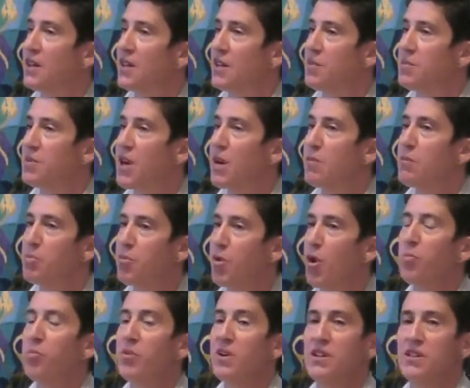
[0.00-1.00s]
become
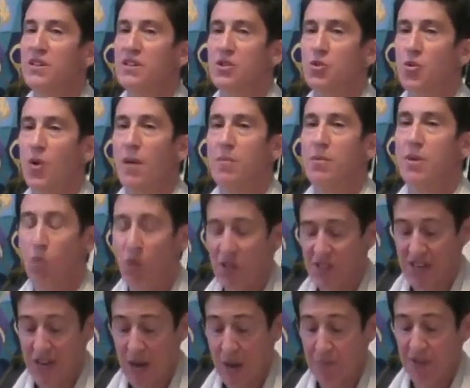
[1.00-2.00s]
appropriate in describing
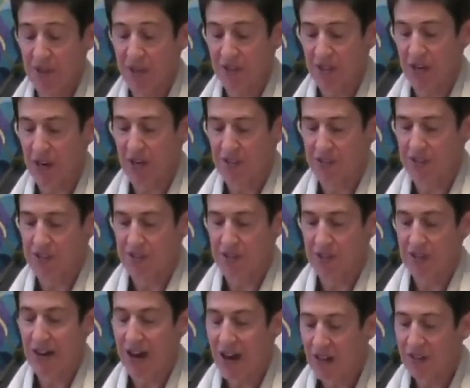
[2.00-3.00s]
what's happening to us,
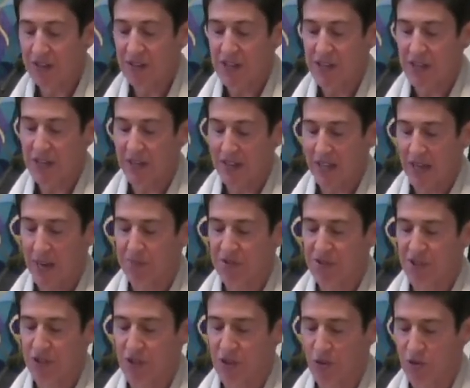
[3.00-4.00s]
colony collapse
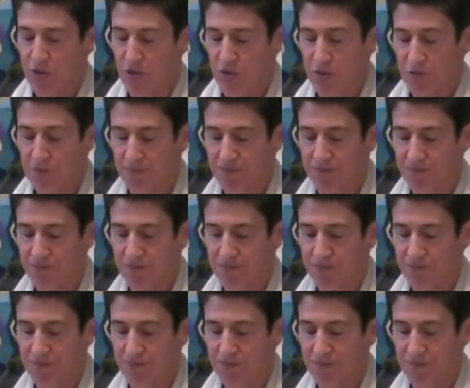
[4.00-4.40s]
disorder.